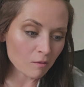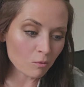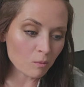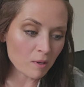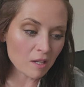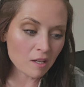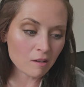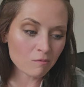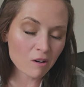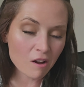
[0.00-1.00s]
would
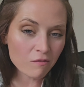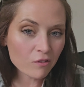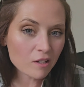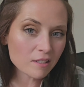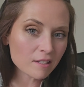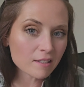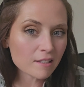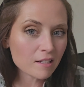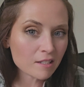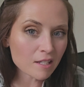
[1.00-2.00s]
be roughly
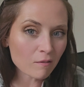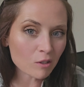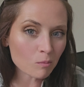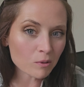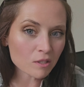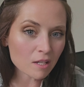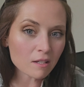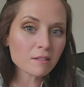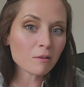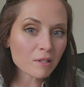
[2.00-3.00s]
60 to
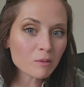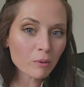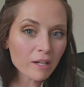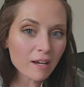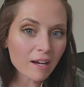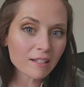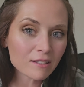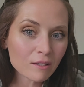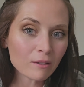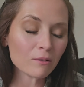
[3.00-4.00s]
70%. So it's pretty high
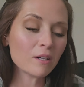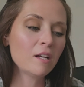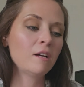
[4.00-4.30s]
too.